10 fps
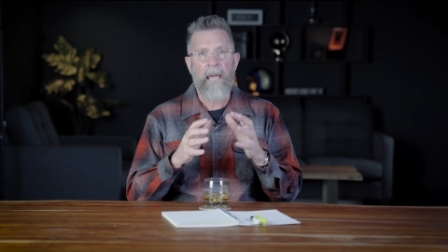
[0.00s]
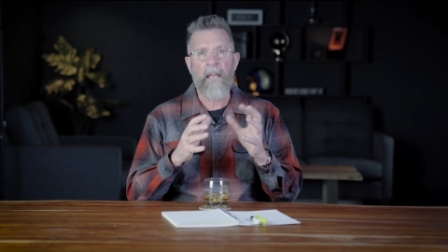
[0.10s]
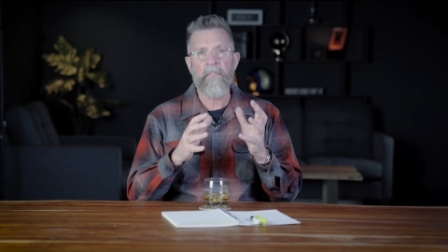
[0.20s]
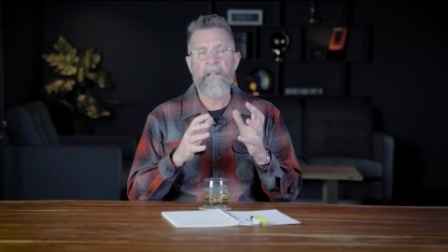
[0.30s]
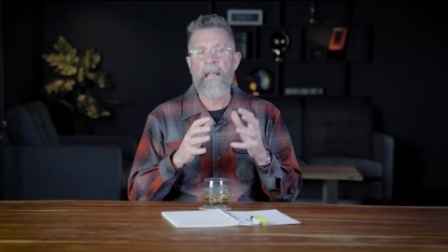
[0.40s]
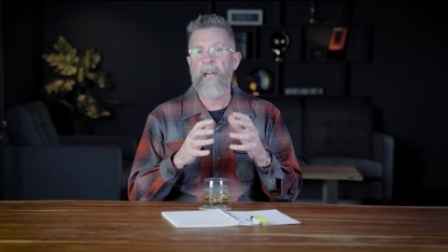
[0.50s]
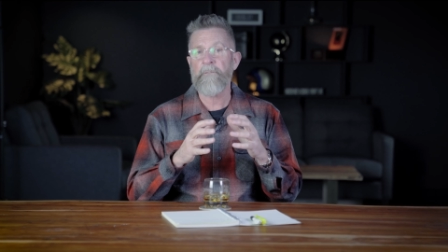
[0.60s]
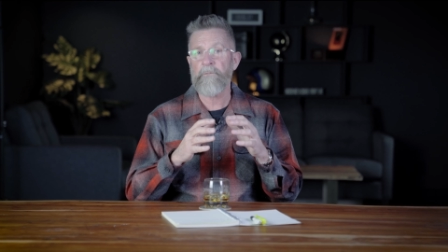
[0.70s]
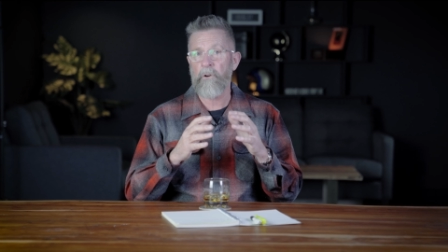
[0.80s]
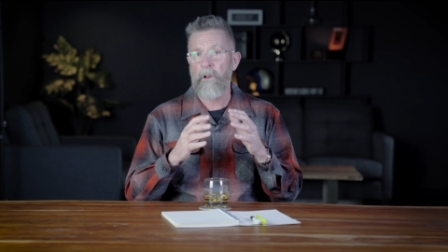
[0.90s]
and then
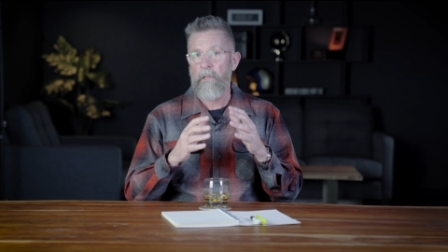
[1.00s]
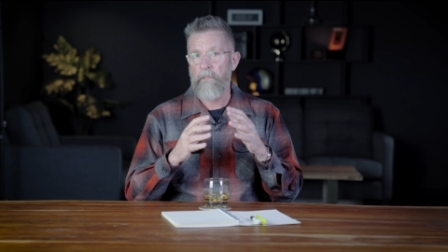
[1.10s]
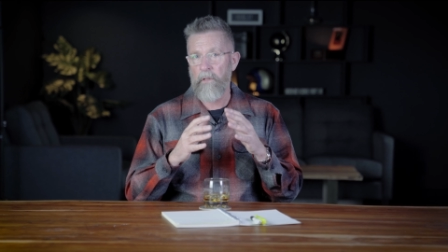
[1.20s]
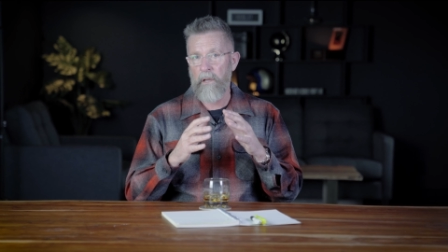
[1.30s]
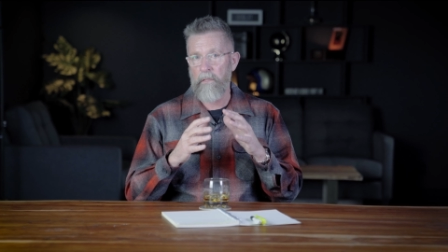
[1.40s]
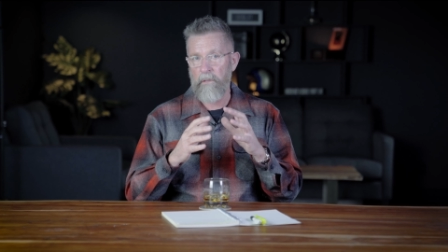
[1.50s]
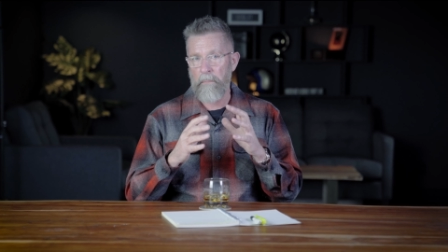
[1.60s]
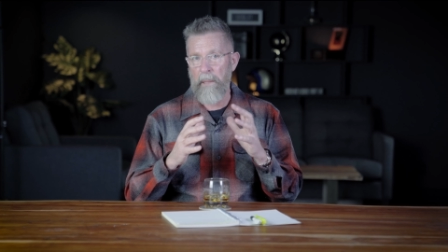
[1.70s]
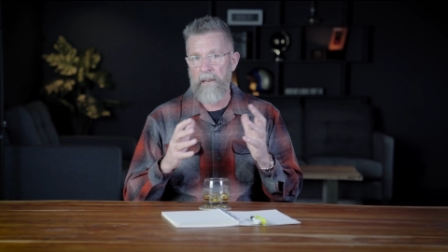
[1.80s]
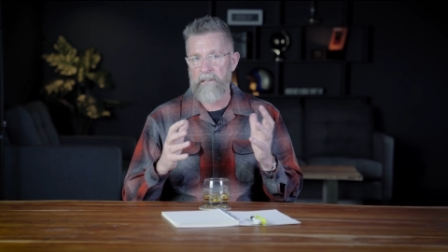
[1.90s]
after the the
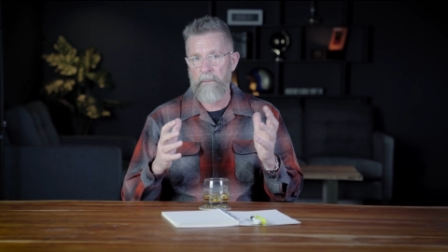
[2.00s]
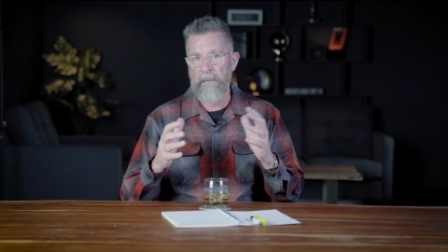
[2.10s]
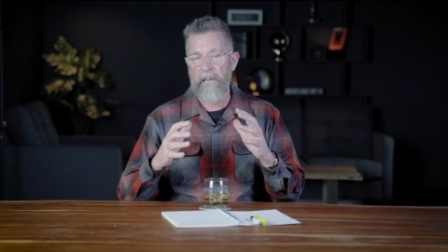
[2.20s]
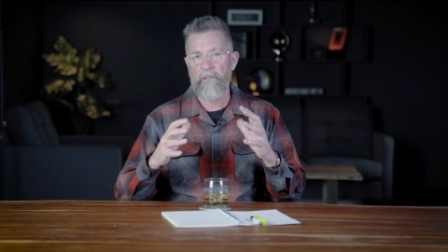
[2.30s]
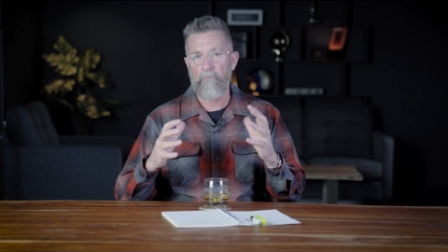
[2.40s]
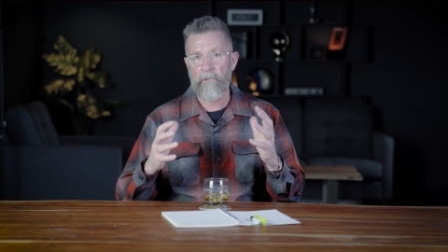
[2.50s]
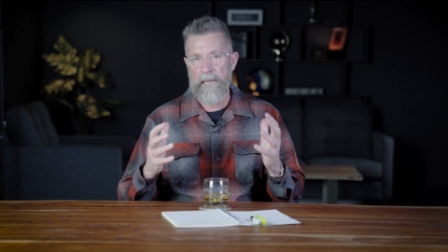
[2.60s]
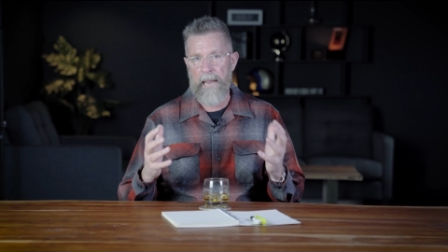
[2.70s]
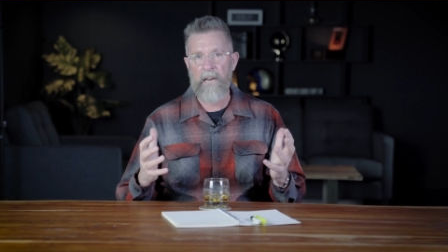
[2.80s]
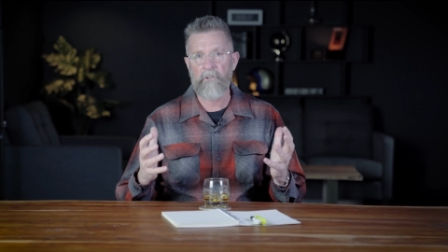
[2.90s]
pandemic and the
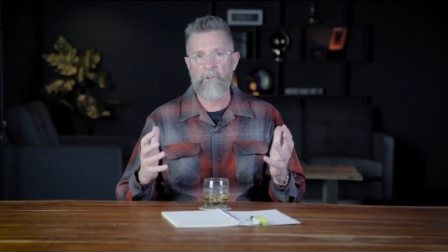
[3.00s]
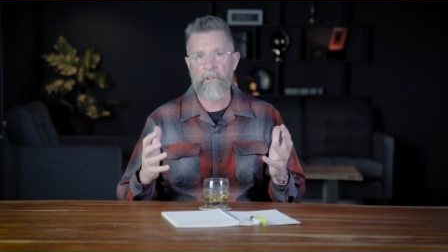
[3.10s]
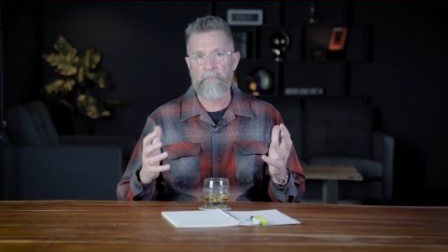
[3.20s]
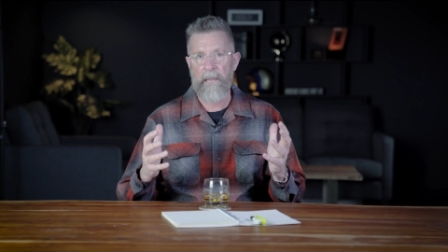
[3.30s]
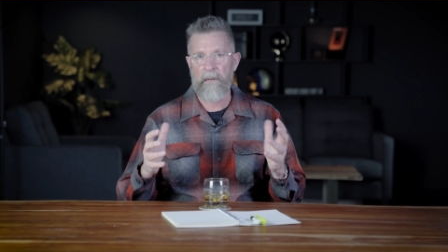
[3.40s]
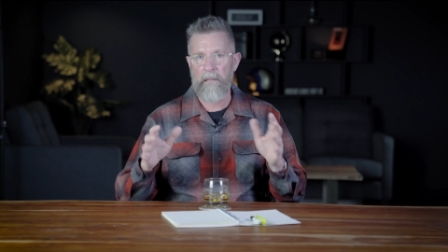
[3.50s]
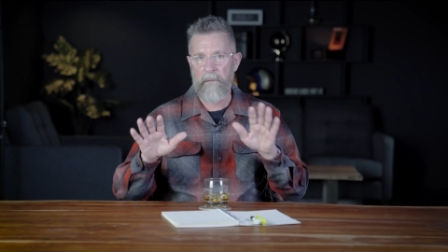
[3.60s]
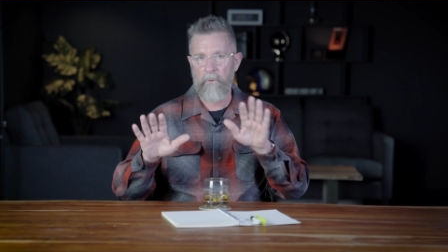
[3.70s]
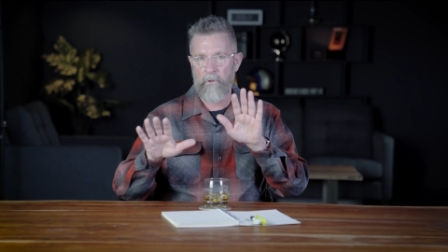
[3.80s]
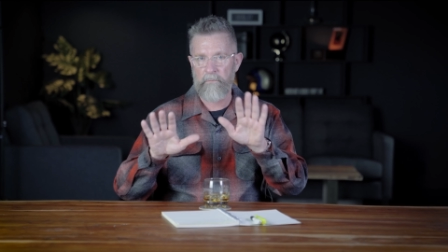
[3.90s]
reaction to the
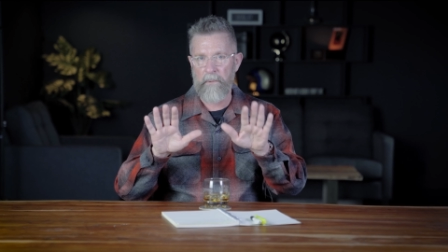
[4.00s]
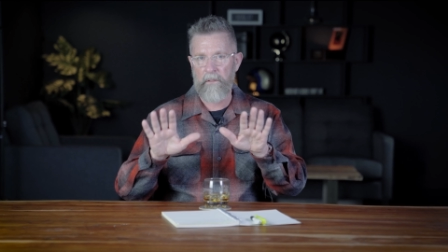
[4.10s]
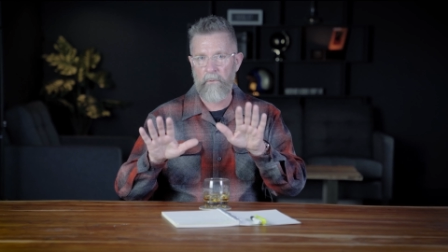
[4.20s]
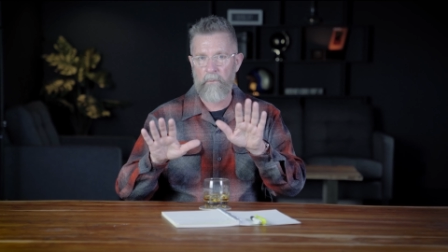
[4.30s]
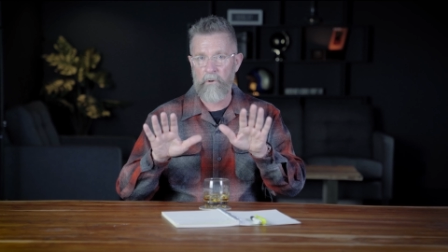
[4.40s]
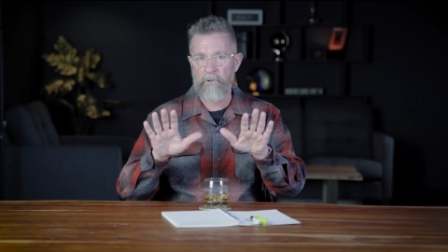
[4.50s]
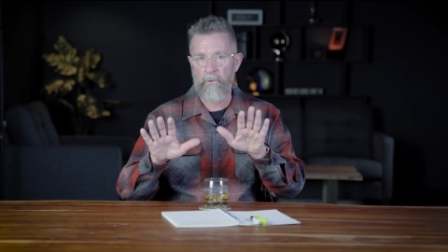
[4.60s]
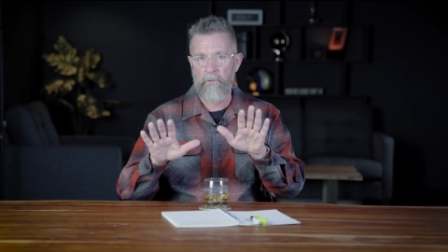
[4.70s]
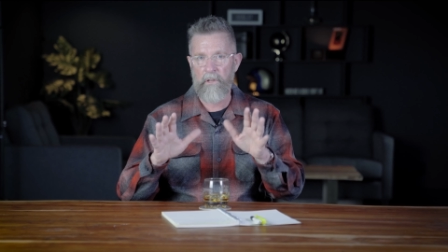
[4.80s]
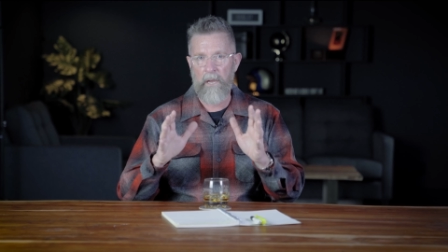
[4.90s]
pandemic which by the way were
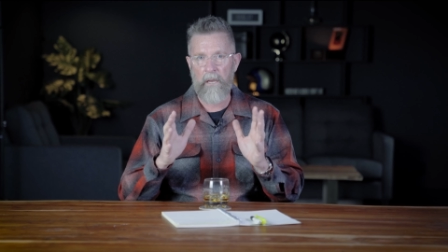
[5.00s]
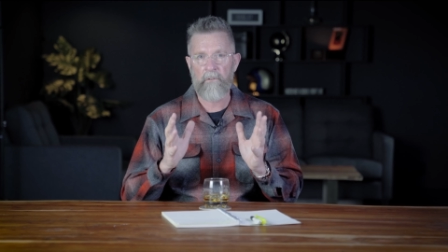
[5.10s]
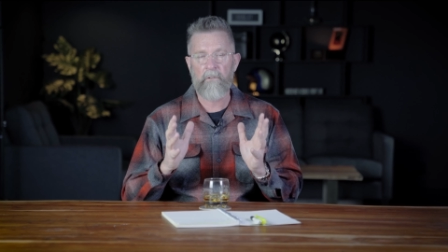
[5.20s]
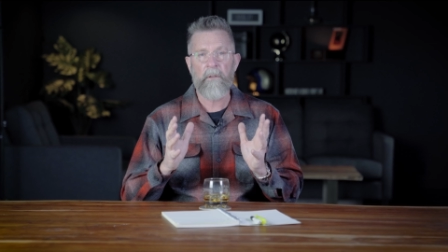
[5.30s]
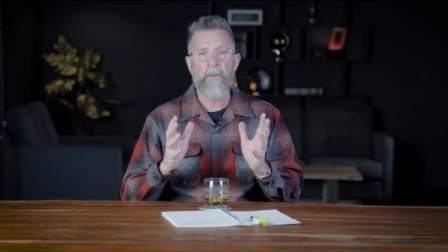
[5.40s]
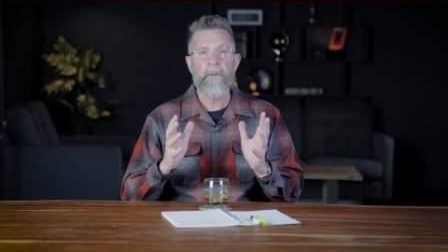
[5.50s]
two things